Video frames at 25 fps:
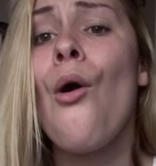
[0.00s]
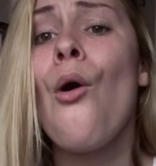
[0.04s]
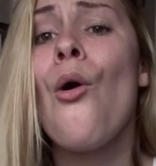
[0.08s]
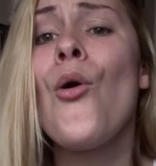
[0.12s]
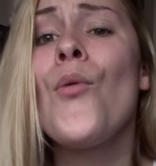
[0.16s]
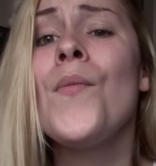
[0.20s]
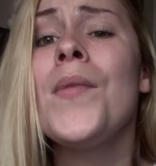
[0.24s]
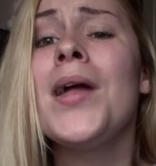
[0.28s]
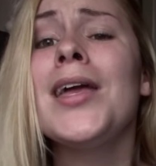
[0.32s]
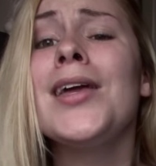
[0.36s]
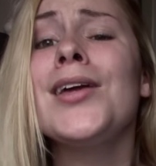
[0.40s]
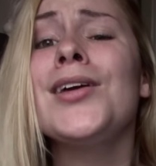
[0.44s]

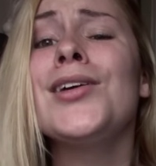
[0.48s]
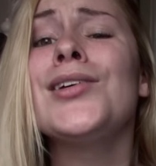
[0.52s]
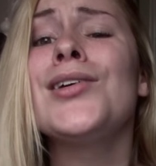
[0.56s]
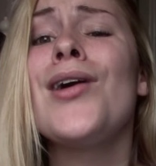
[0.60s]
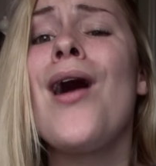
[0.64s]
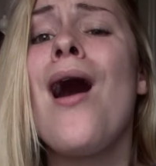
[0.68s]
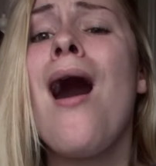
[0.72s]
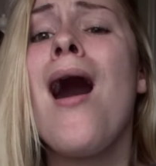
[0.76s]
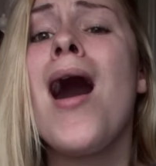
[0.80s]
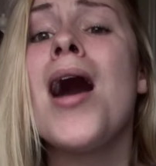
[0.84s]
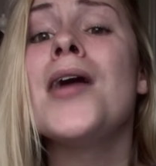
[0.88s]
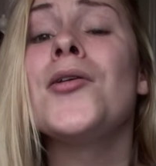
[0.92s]
Oh my
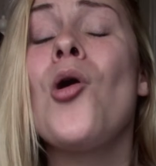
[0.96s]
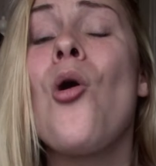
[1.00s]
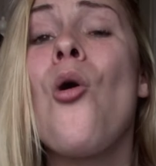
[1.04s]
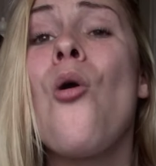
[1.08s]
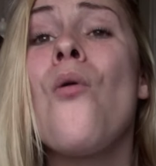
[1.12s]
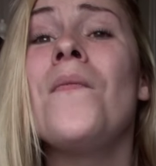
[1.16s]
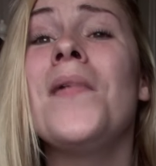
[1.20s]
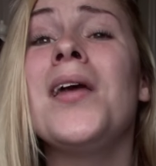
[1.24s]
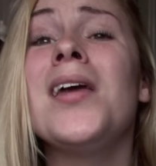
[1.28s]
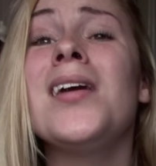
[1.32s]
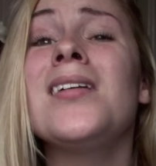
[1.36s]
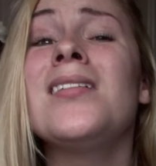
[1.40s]

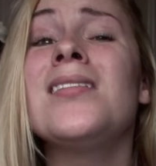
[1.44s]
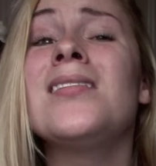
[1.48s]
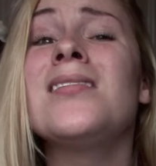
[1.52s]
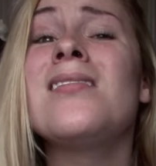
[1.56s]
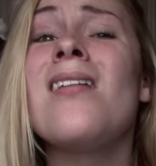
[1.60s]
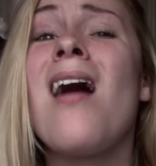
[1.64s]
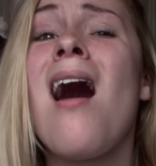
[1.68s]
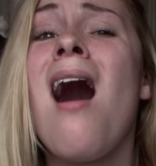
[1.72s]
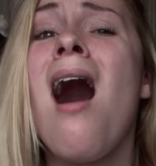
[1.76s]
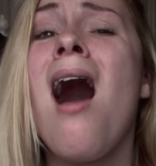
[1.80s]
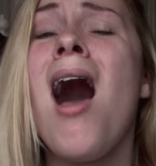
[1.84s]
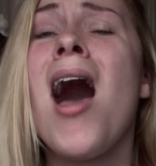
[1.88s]

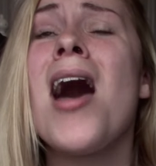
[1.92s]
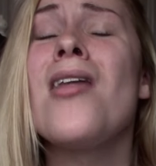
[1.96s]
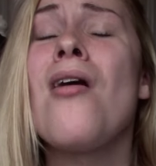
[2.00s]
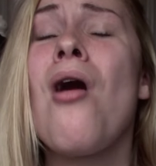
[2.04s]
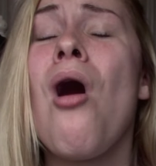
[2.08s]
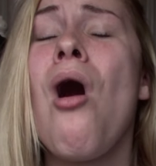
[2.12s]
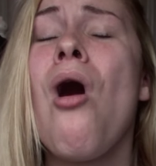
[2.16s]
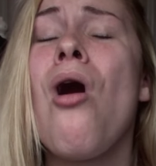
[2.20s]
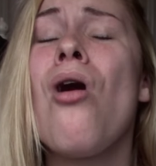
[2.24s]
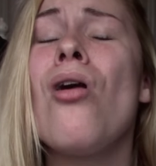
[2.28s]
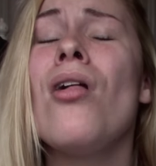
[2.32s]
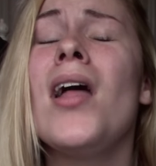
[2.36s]

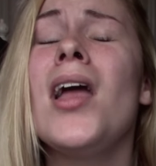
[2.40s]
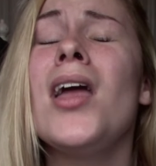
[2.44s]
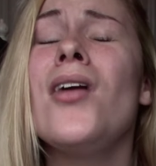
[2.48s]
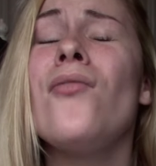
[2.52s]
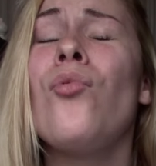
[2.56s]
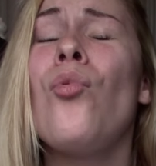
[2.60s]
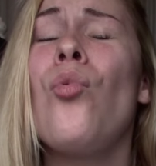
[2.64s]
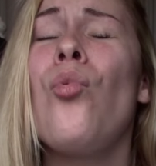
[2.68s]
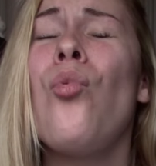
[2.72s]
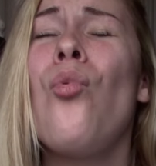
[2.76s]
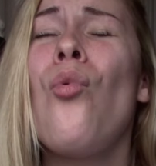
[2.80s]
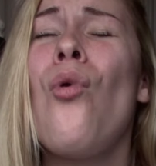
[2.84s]
god, all
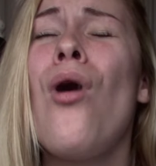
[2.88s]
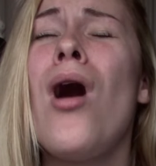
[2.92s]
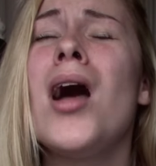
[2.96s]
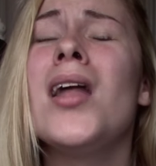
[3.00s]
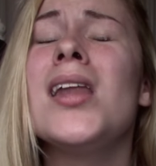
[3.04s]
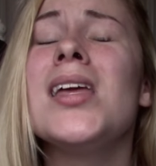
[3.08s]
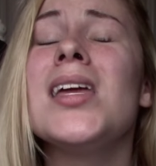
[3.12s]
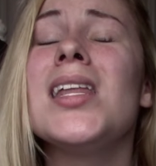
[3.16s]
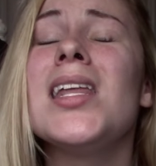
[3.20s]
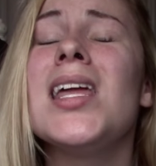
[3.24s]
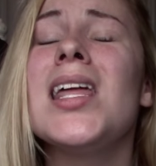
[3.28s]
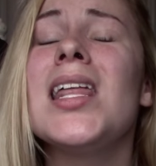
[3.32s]
I've
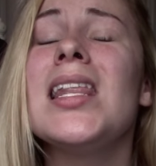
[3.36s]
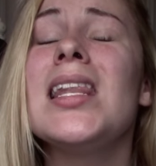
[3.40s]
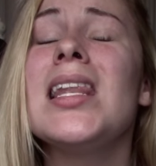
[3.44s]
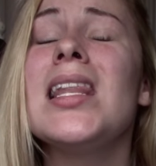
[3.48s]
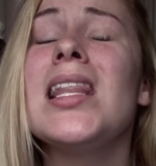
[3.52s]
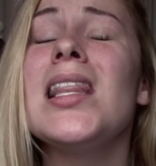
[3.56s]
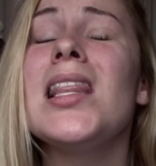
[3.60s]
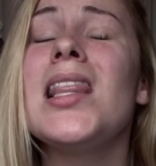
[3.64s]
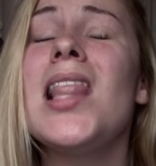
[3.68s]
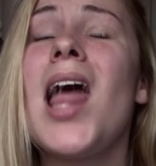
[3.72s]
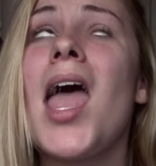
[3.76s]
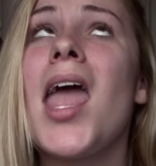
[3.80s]
wanted in
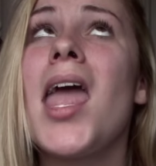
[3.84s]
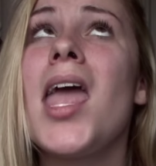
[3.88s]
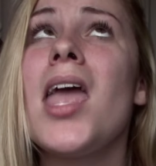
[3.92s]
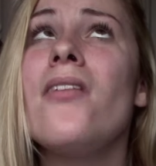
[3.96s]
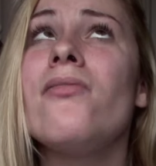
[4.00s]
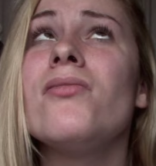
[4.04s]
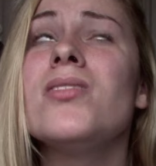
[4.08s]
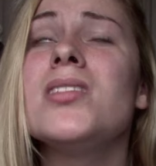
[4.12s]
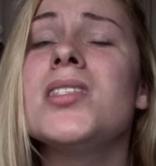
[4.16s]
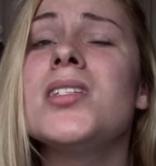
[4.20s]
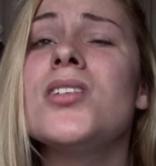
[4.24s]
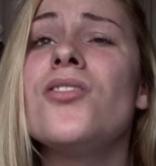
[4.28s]

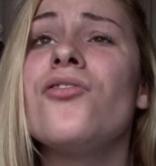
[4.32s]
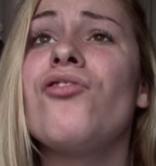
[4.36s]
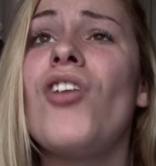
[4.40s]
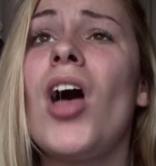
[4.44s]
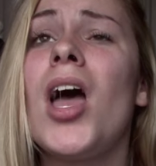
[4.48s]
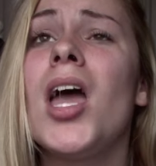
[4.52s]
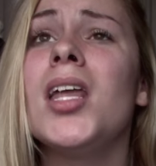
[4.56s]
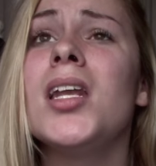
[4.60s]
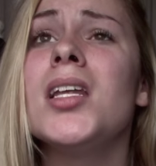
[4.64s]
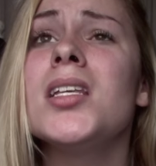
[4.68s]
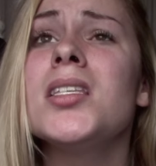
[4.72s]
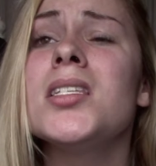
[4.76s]
life is to
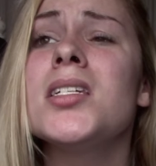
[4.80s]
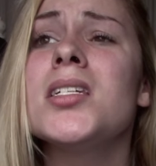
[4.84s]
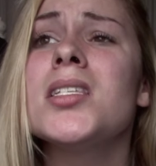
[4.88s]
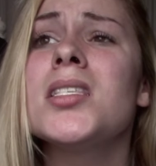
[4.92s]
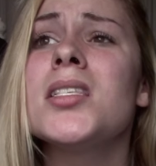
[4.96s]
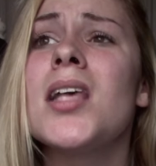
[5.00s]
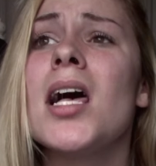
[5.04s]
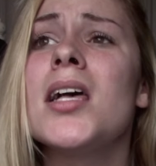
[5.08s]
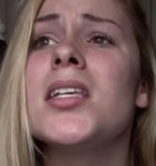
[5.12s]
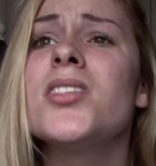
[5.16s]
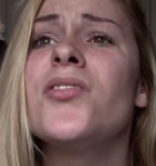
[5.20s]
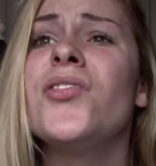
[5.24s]
find a
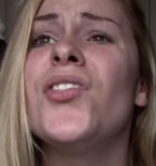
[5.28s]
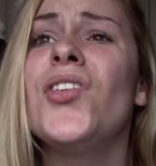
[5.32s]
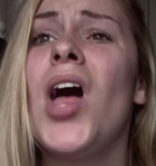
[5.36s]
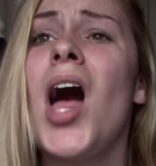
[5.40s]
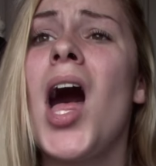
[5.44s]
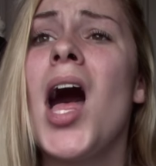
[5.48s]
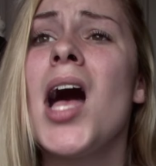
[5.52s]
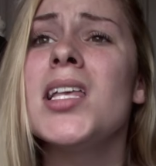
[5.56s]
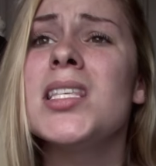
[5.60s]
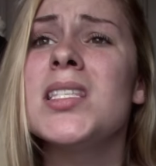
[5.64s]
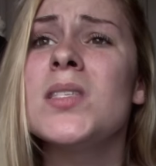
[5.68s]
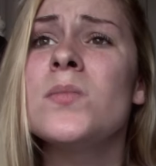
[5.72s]
successful
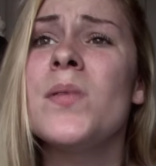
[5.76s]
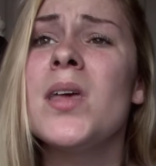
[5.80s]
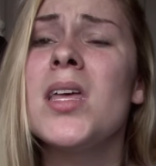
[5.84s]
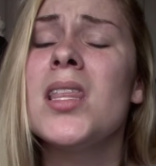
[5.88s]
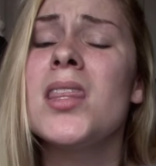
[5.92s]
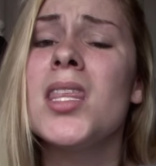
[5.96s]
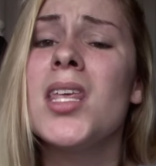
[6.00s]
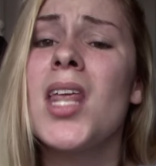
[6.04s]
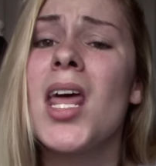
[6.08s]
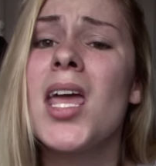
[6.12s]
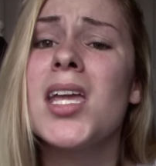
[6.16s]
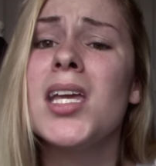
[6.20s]

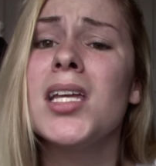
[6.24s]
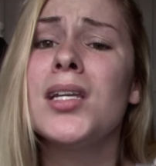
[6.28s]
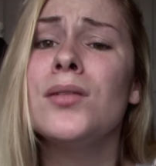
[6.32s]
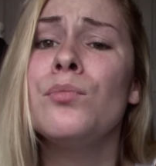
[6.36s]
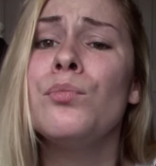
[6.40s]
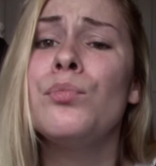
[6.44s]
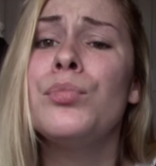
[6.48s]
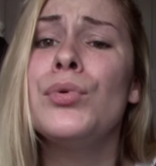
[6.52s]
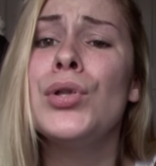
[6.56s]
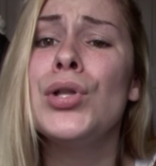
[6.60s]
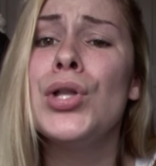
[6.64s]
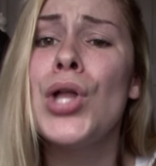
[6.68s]
husband that I
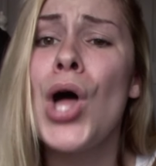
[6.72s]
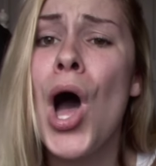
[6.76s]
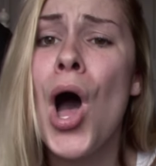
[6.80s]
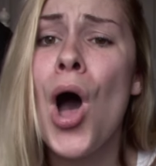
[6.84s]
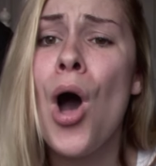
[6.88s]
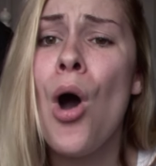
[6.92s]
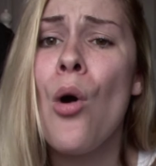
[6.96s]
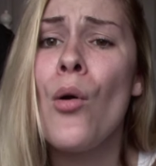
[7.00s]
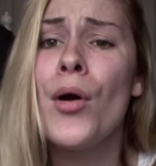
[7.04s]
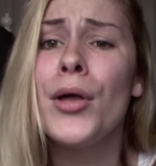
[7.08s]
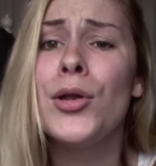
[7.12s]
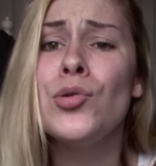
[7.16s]
can
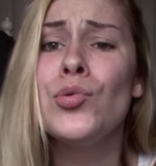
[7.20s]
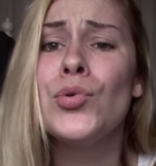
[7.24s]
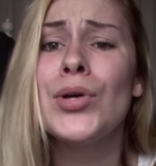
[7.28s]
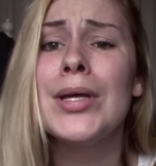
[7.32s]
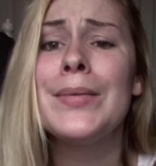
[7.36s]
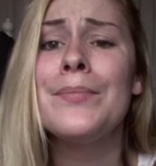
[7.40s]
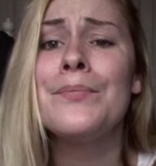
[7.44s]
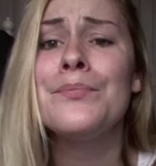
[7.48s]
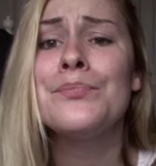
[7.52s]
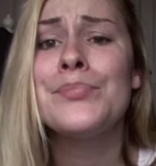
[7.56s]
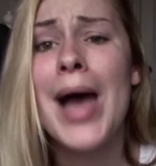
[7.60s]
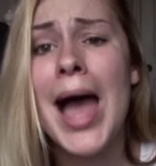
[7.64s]
blow and who
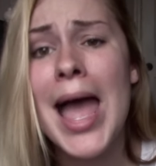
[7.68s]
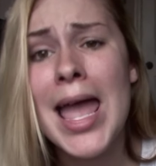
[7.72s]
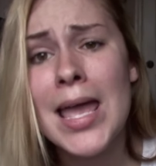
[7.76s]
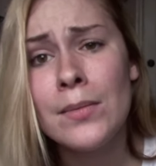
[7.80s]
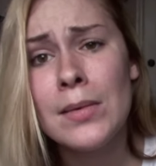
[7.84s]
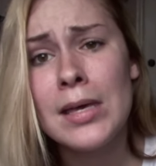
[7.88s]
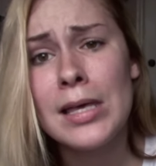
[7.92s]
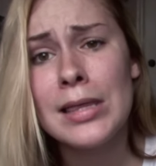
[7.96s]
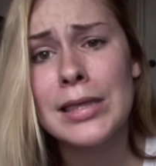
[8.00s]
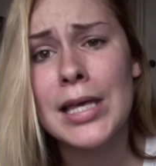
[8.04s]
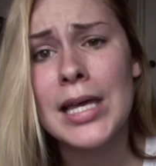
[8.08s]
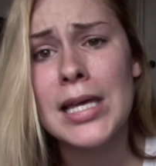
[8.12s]
can buy
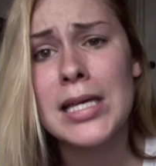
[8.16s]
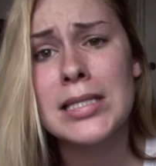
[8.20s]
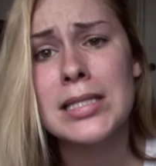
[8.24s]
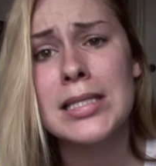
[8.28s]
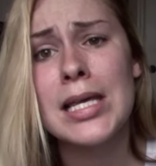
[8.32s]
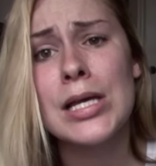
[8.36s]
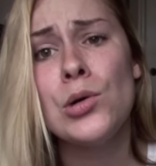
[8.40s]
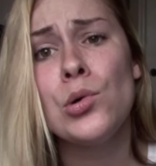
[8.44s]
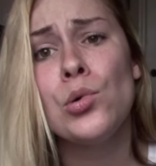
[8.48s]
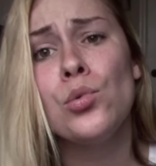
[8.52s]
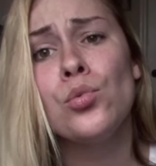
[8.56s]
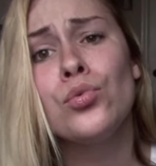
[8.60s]
me things
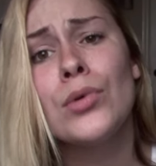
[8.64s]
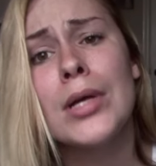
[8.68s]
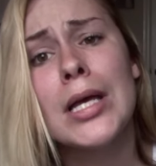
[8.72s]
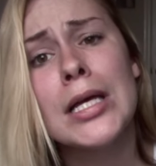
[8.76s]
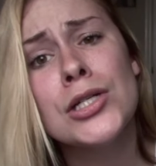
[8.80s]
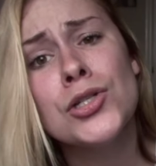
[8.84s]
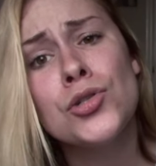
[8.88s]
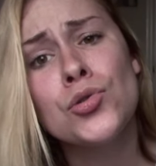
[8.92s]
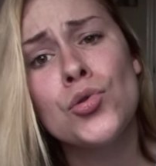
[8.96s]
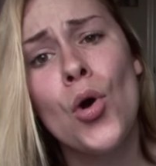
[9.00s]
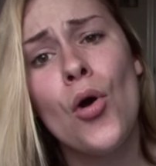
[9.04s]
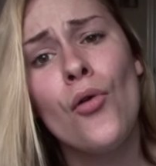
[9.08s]
like
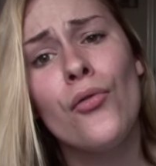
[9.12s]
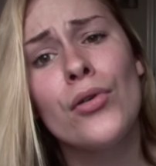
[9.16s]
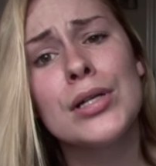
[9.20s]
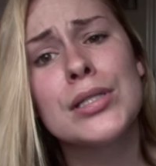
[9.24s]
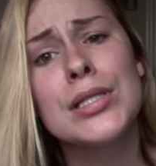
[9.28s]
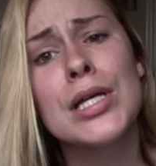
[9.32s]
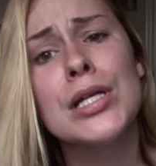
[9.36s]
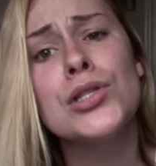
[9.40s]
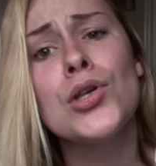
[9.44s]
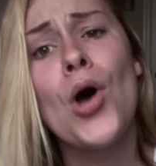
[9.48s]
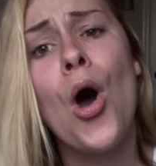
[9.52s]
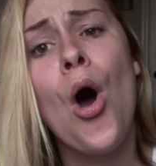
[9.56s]
Range
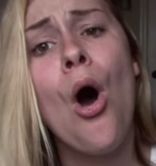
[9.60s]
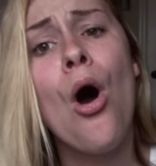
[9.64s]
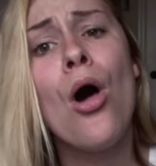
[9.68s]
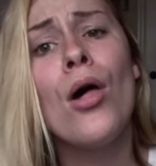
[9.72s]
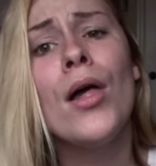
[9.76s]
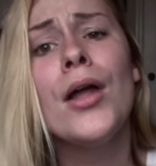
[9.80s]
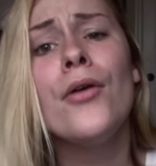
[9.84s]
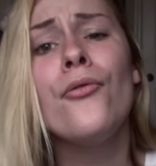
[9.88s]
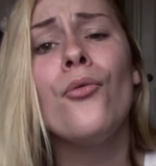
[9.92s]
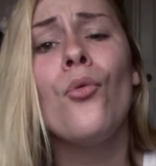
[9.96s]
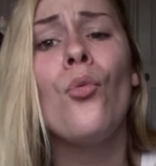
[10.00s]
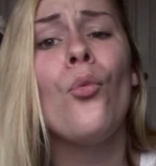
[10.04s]
Rovers. That's all
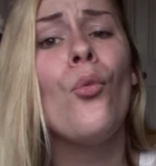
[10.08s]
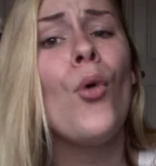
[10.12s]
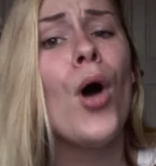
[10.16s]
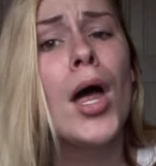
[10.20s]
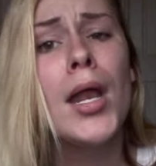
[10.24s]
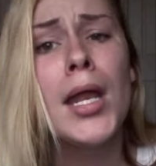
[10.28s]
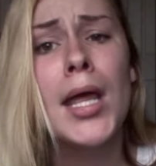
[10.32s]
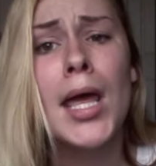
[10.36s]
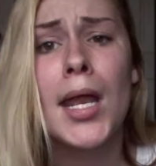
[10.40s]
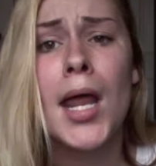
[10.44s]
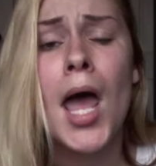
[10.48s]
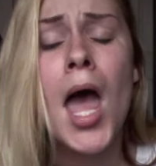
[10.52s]
I've
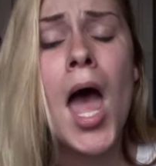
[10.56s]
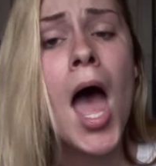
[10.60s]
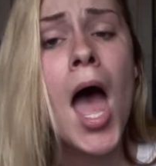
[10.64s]
wanted.